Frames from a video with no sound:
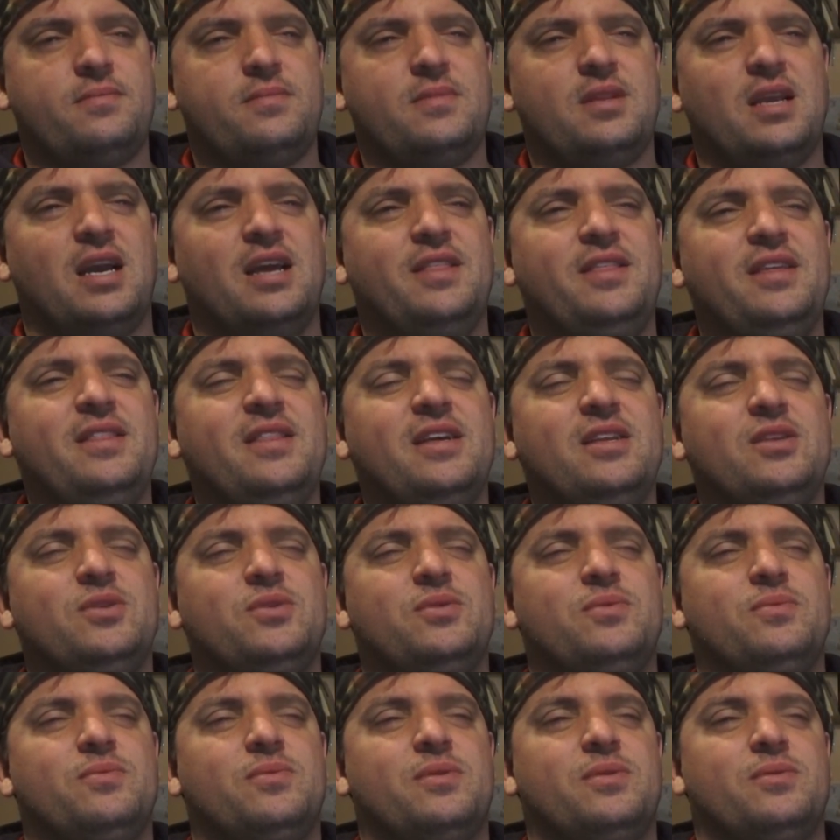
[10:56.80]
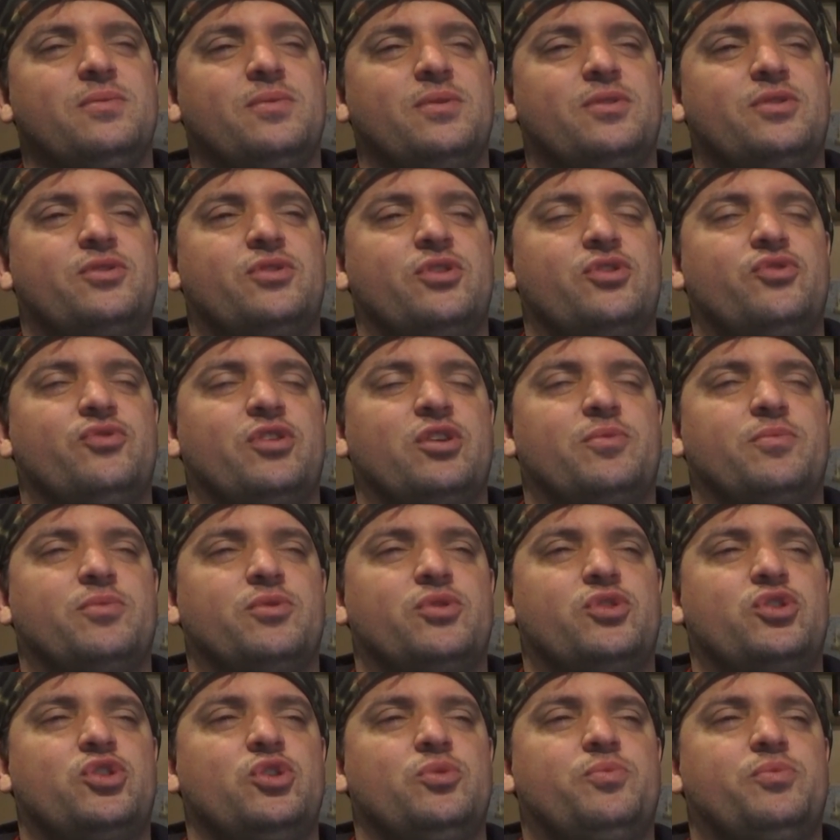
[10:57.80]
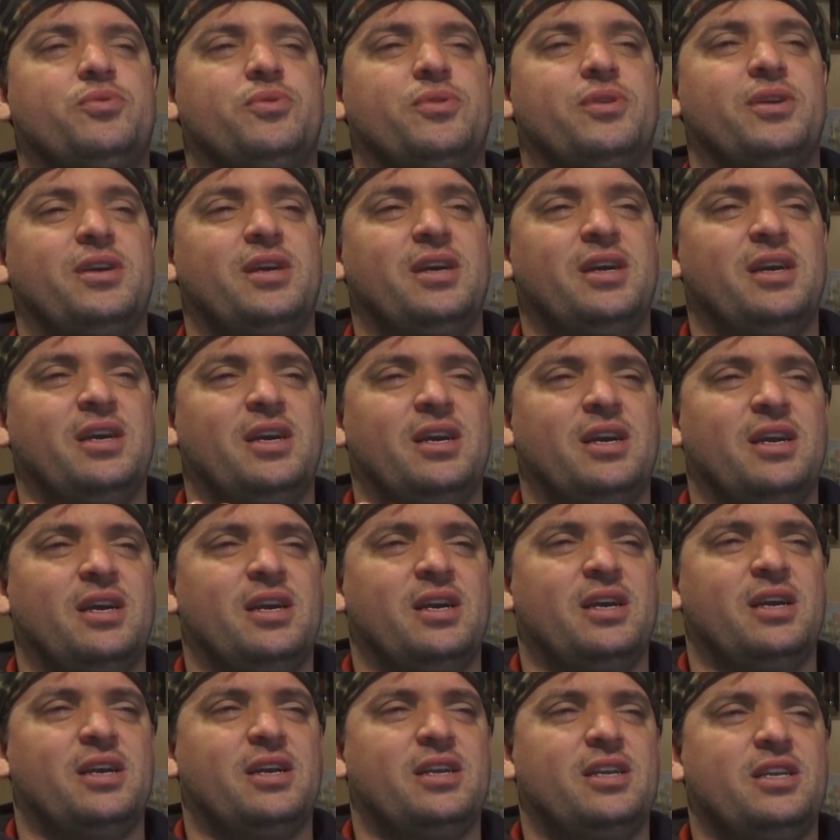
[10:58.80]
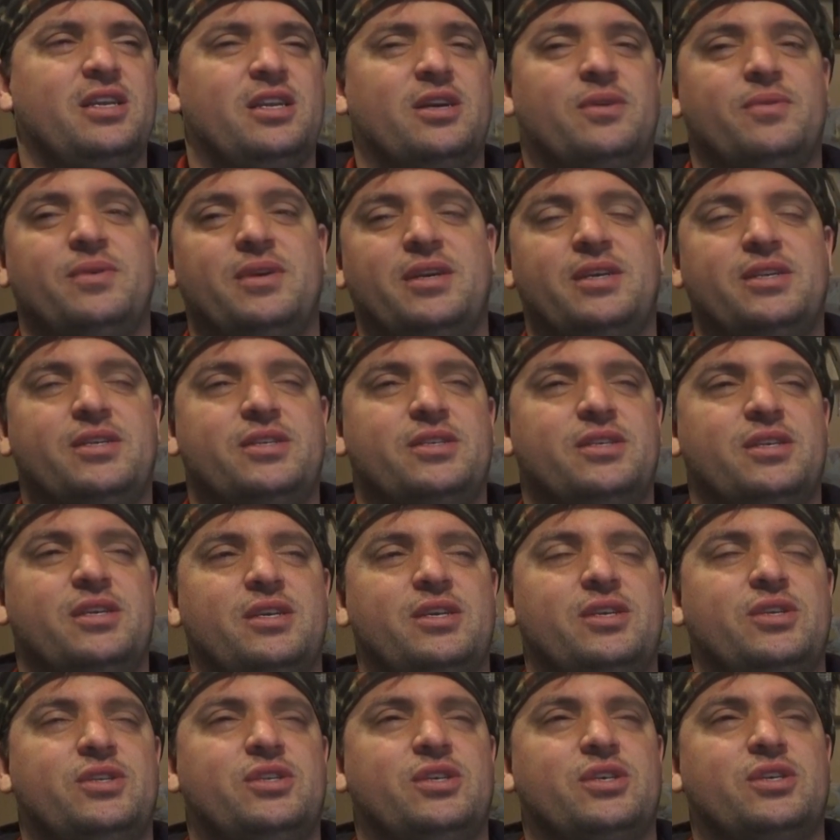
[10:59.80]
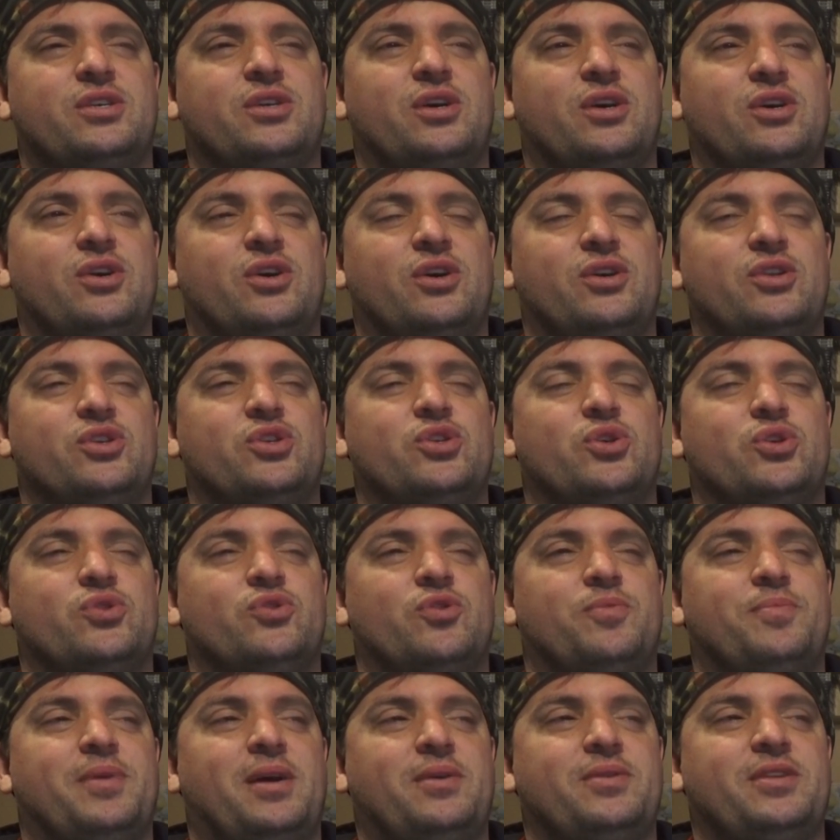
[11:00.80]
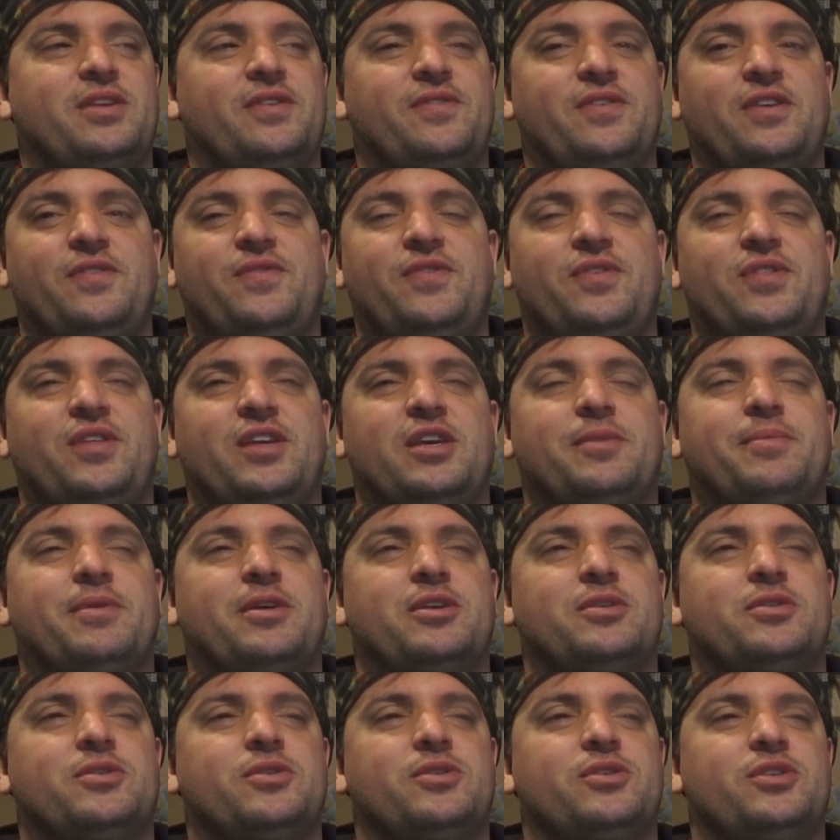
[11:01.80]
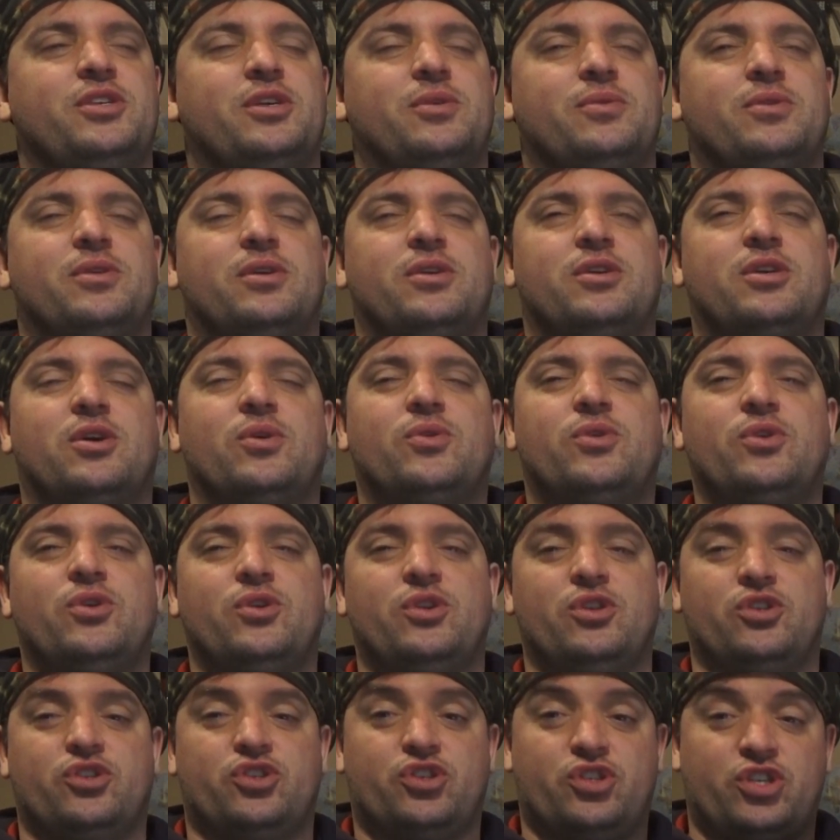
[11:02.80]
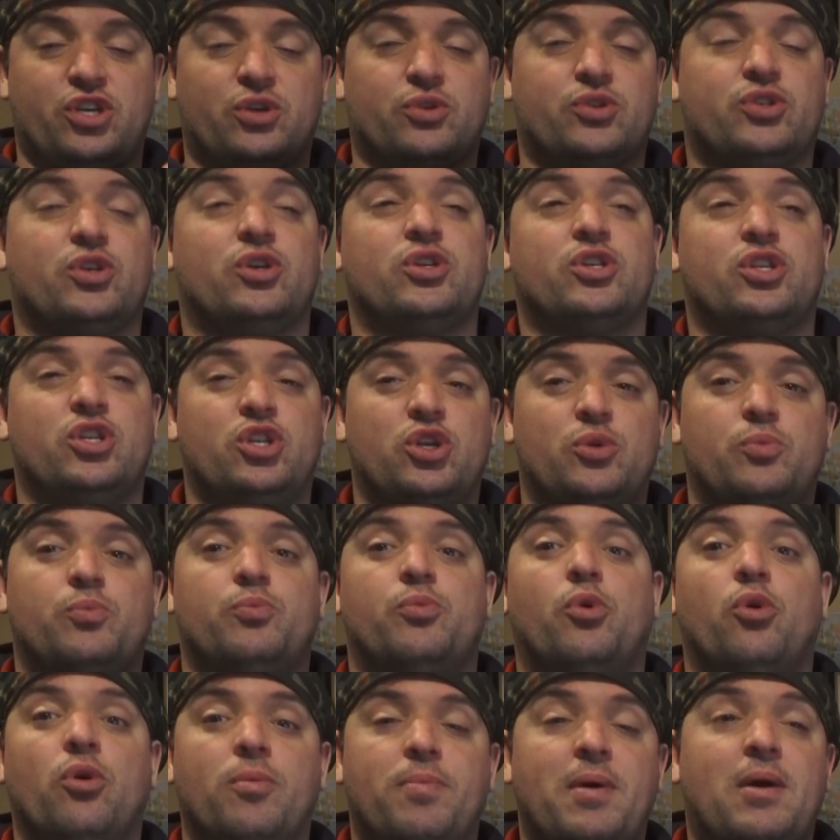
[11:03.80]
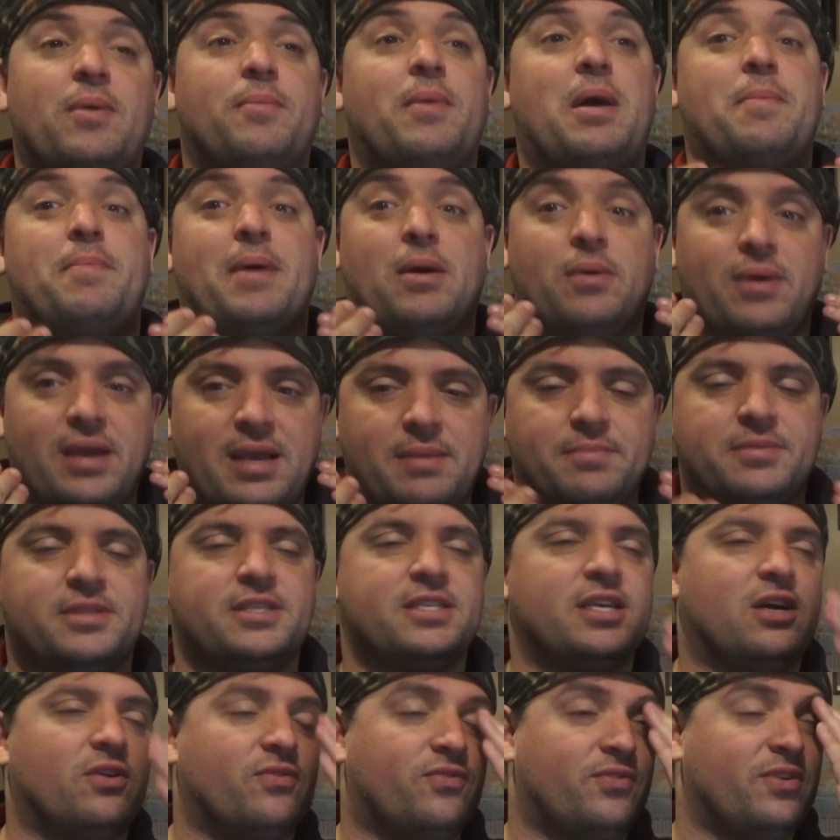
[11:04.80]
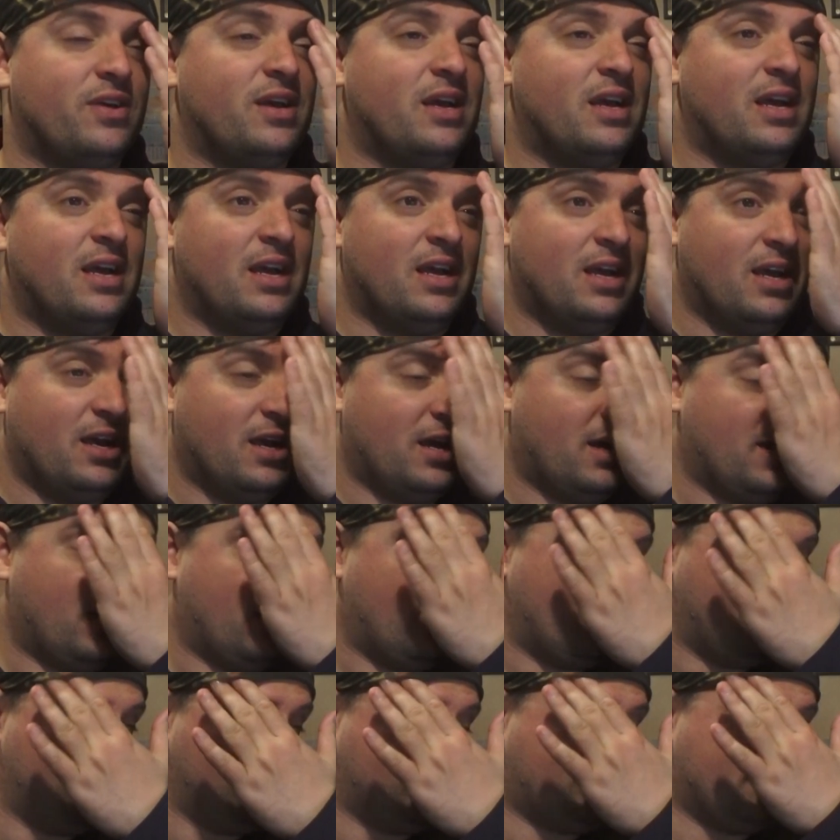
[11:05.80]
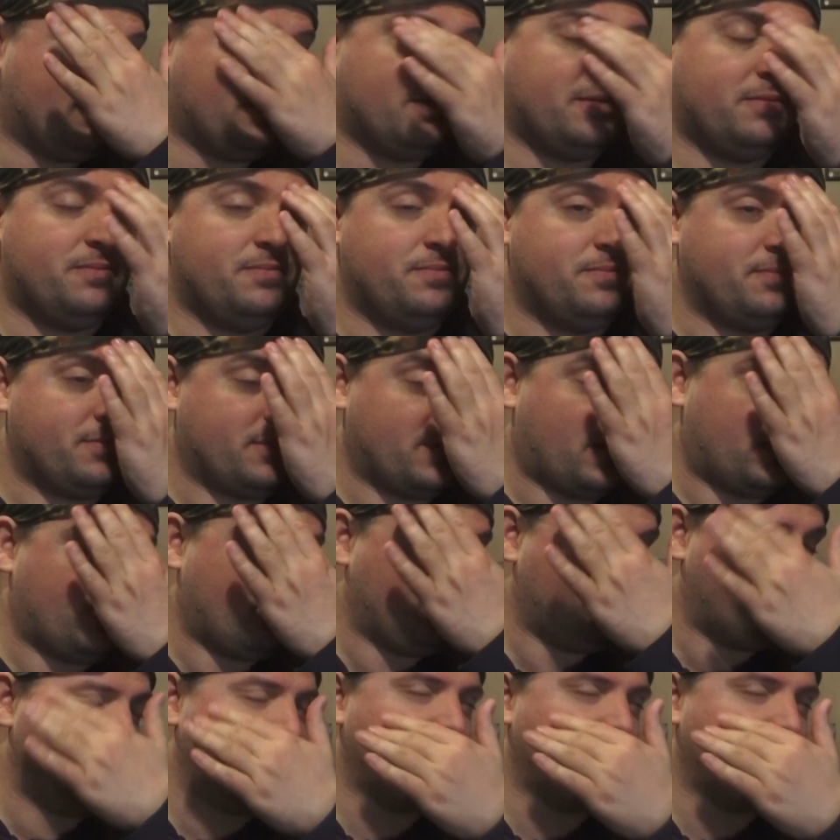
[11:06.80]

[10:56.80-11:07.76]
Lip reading: I think that's what Dragon Ball Super is a kind of sort of about it, if you think about it, because Goku starting to learn more about himself, and I don't think